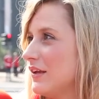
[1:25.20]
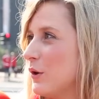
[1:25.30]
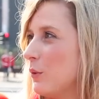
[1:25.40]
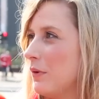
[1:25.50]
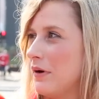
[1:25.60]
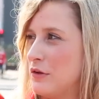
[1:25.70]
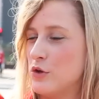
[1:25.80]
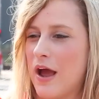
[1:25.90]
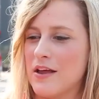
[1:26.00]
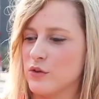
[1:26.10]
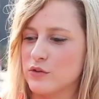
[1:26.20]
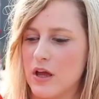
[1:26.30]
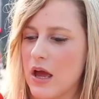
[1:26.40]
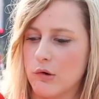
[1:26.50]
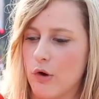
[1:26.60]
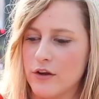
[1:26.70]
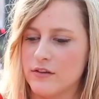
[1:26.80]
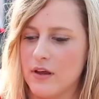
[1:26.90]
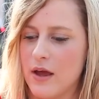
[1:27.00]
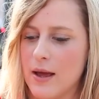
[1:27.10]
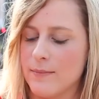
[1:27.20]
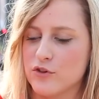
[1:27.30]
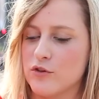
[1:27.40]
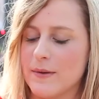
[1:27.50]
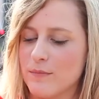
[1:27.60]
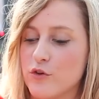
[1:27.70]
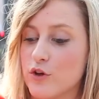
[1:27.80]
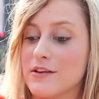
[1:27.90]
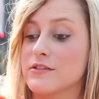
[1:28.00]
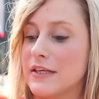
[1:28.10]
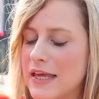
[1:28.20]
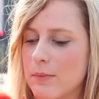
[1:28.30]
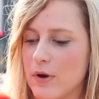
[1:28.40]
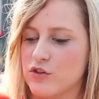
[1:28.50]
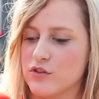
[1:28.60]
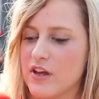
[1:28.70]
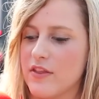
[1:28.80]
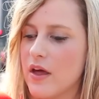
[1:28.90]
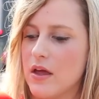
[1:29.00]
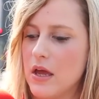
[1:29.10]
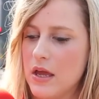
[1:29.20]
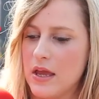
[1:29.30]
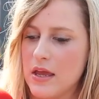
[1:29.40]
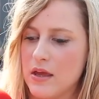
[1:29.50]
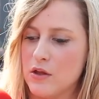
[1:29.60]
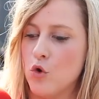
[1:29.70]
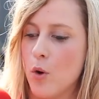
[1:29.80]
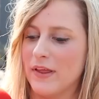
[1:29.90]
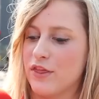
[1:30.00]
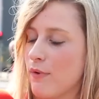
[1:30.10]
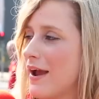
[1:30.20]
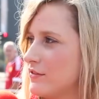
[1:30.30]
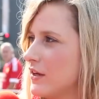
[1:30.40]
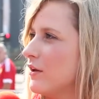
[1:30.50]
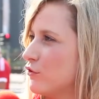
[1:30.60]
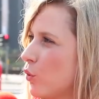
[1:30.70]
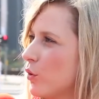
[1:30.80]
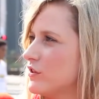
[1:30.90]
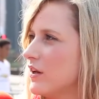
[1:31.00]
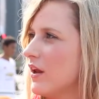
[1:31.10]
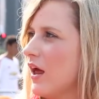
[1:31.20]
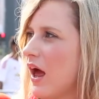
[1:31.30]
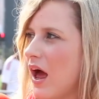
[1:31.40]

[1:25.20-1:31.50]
You know, Newcastle's a, a ground, uh, excuse me, Newcastle's a game, I should say, that he normally thrives in and scores in.